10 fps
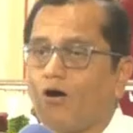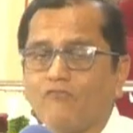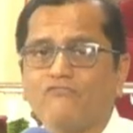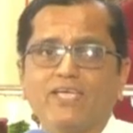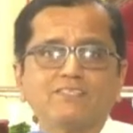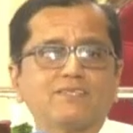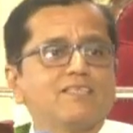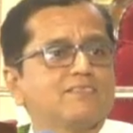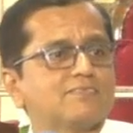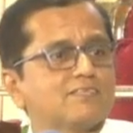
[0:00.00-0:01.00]
Obviously,
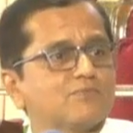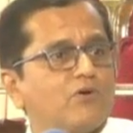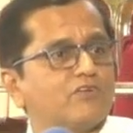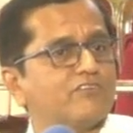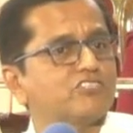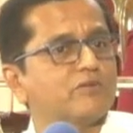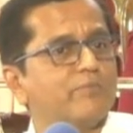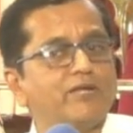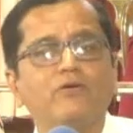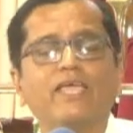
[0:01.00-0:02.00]
this is what we should
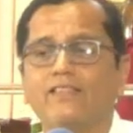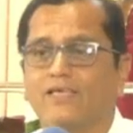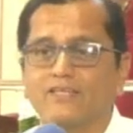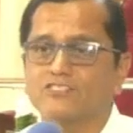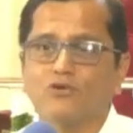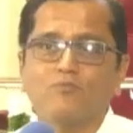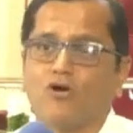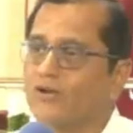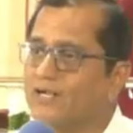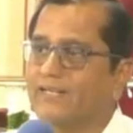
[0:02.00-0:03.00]
be doing, and there is no
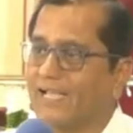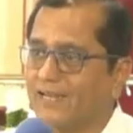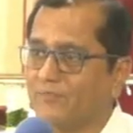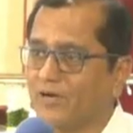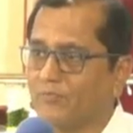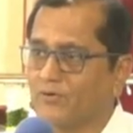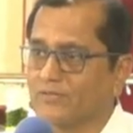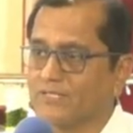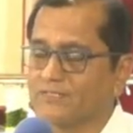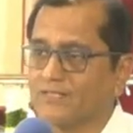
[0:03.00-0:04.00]
moral dilemma
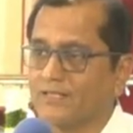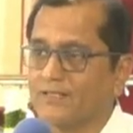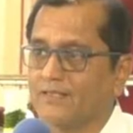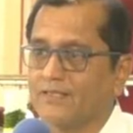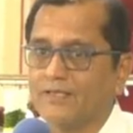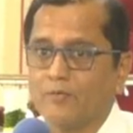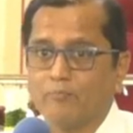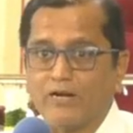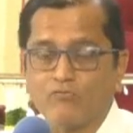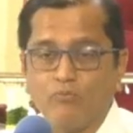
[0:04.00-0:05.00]
about this.
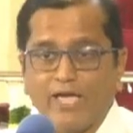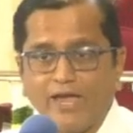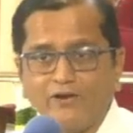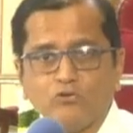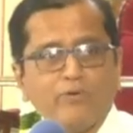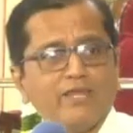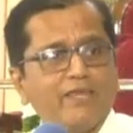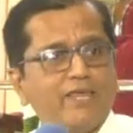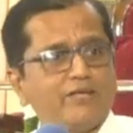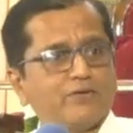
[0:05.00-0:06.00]
But where do we
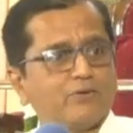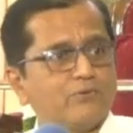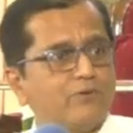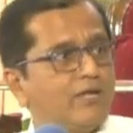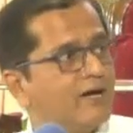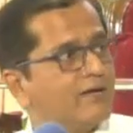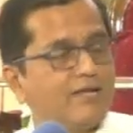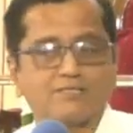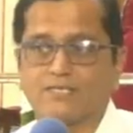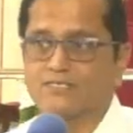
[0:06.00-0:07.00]
need to learn
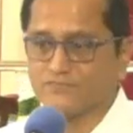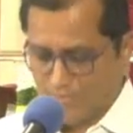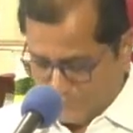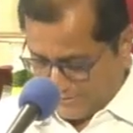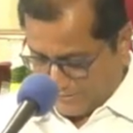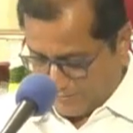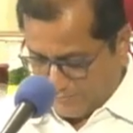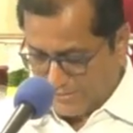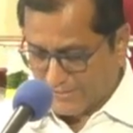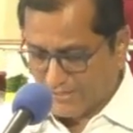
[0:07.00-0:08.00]
lessons from the
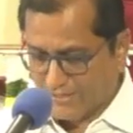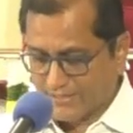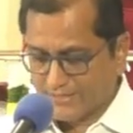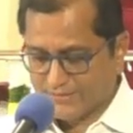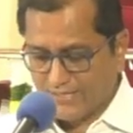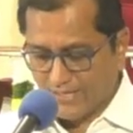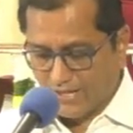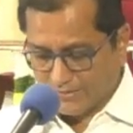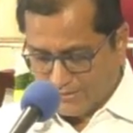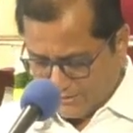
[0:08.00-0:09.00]
Ramayana is the
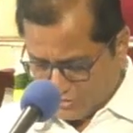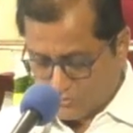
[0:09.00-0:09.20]
other